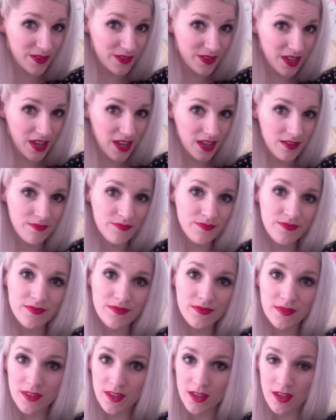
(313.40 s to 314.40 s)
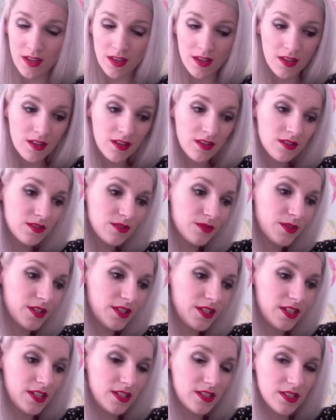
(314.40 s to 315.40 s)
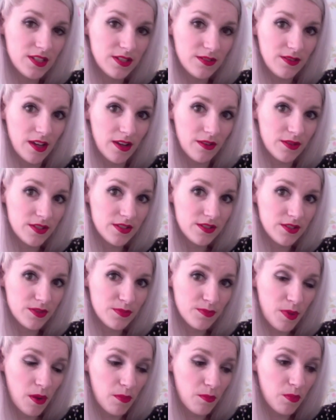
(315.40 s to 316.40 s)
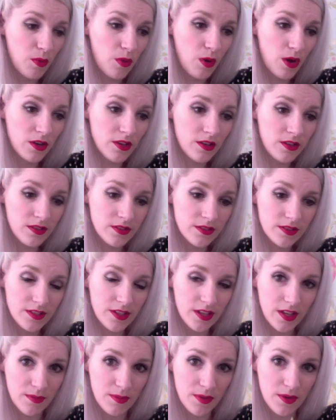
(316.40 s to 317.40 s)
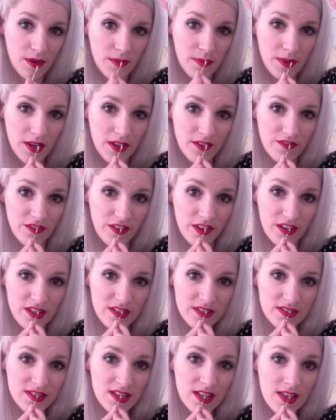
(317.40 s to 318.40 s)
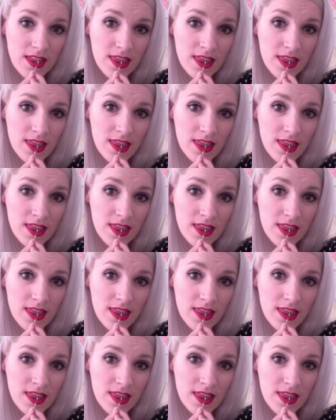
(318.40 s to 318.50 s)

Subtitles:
Okay, so what you need to do now is just pop one Kirby grip in it first.